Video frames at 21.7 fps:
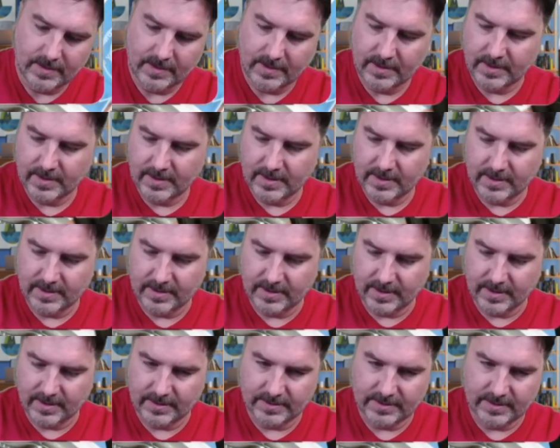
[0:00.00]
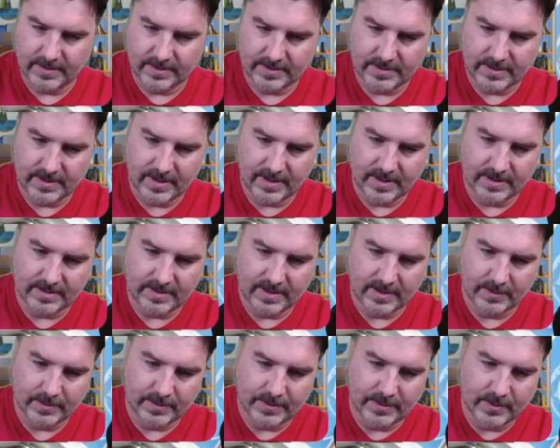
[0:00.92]
many things these days that
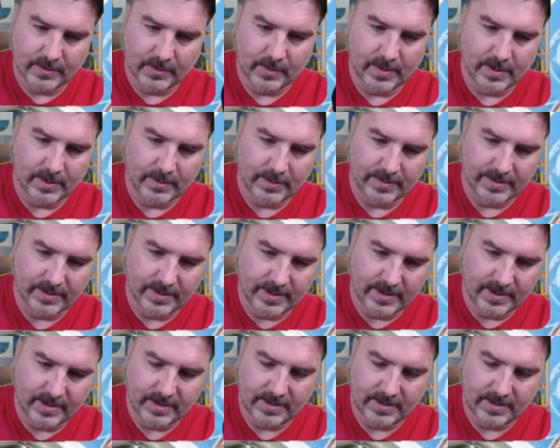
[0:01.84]
would do well with a